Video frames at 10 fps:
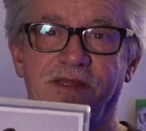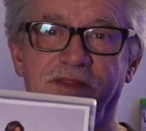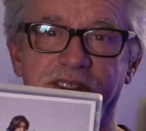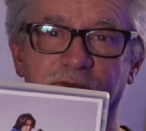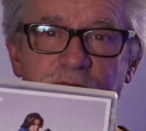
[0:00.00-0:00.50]

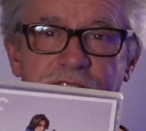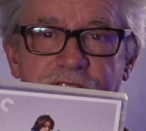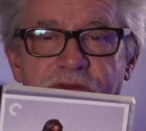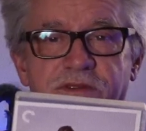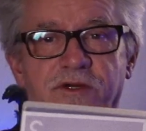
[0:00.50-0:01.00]
this
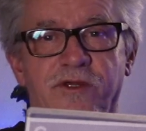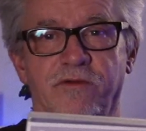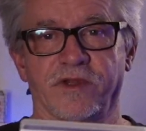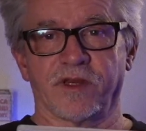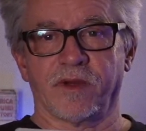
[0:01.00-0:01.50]
was Don't You
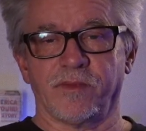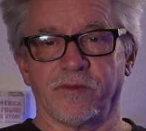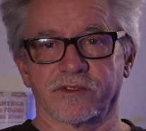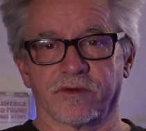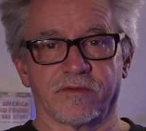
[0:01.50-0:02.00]
Forget About Me
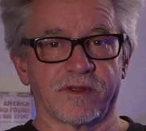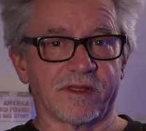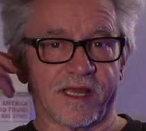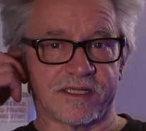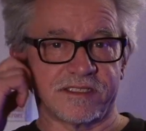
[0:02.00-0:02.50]
was our
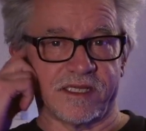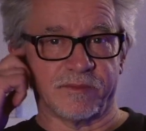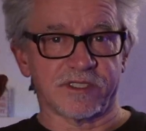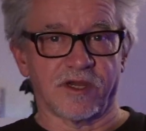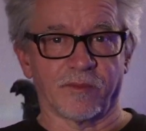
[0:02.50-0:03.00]
class theme
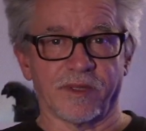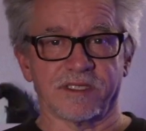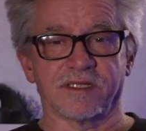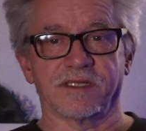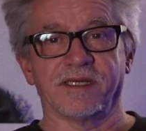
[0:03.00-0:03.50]
song,
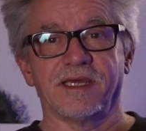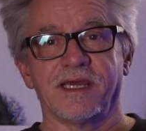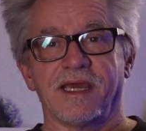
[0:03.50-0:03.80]
basically.